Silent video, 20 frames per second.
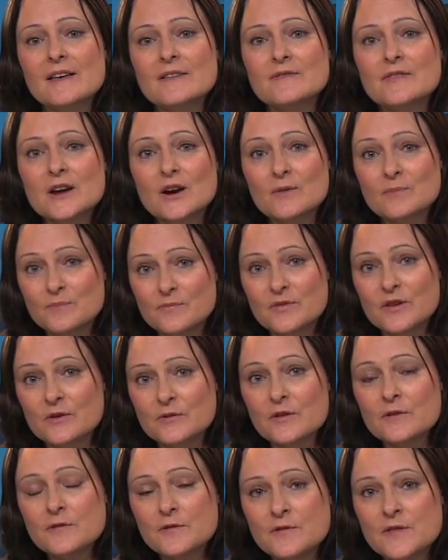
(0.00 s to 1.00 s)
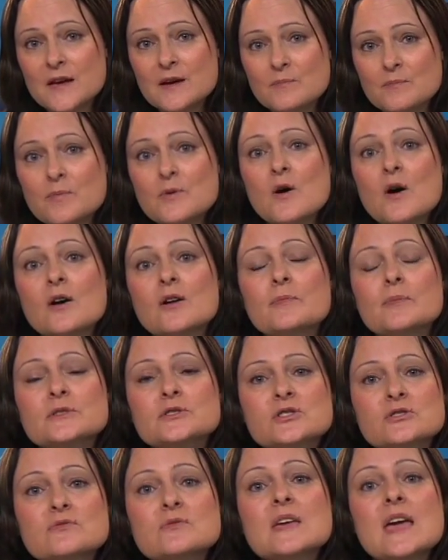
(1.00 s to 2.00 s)
They're the thick book,
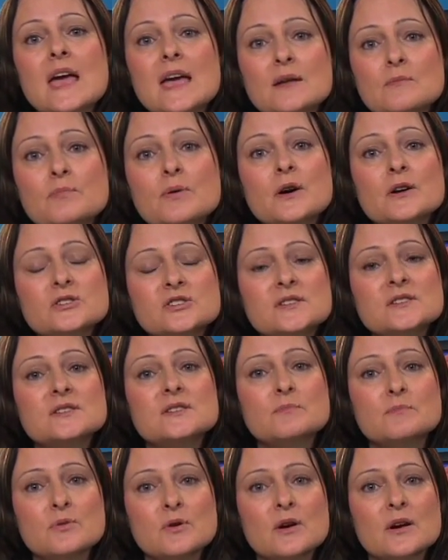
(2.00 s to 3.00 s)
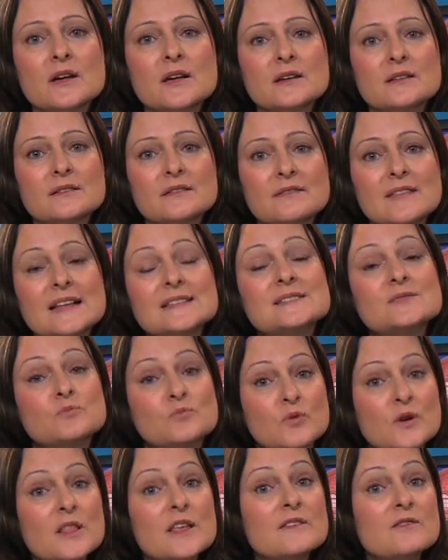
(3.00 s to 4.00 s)
but you can purchase the book. That's
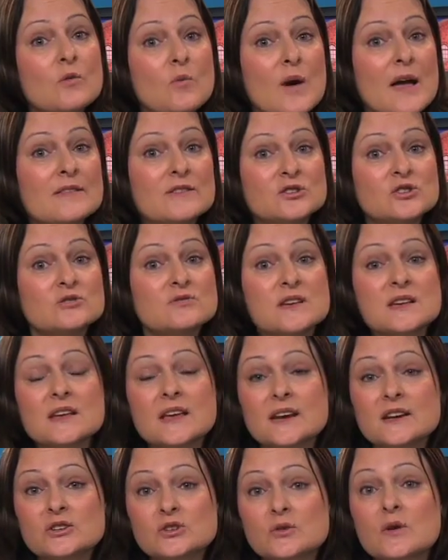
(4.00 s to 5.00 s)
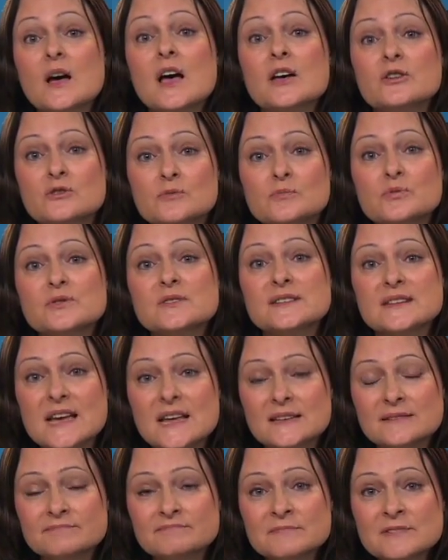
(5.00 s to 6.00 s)
really the way that you can get it to
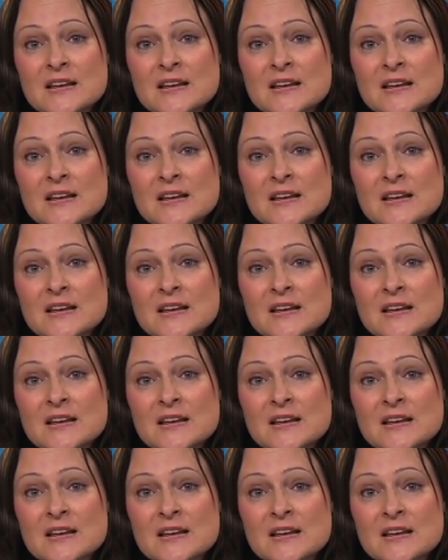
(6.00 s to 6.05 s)
100%.